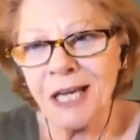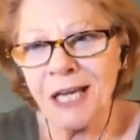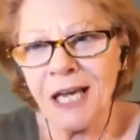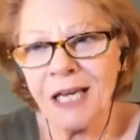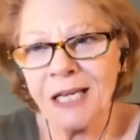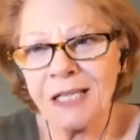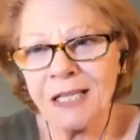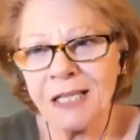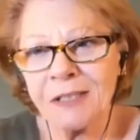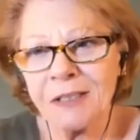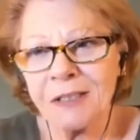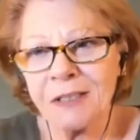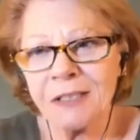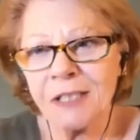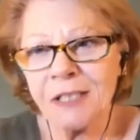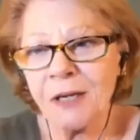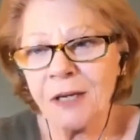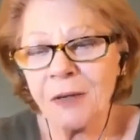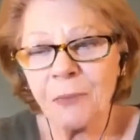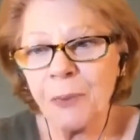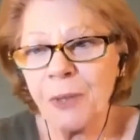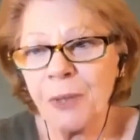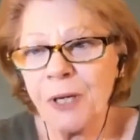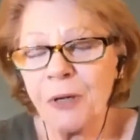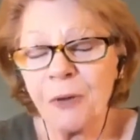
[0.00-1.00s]
And,
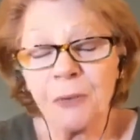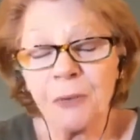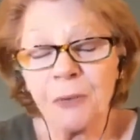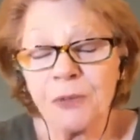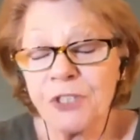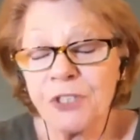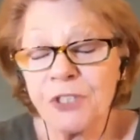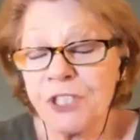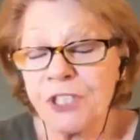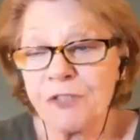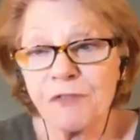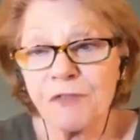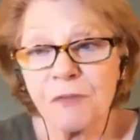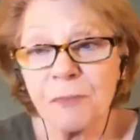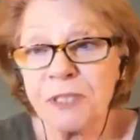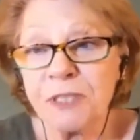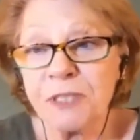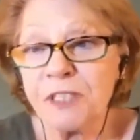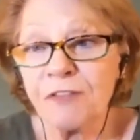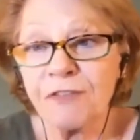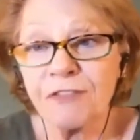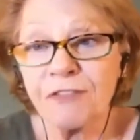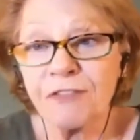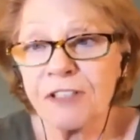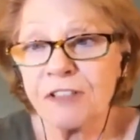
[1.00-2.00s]
we're all just from a
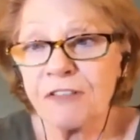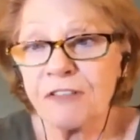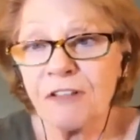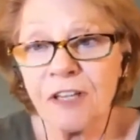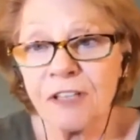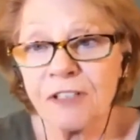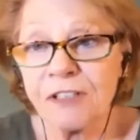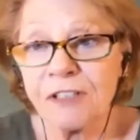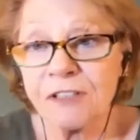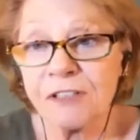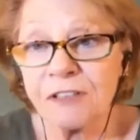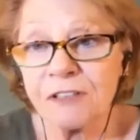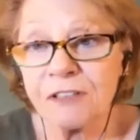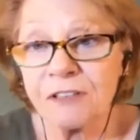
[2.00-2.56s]
different direction.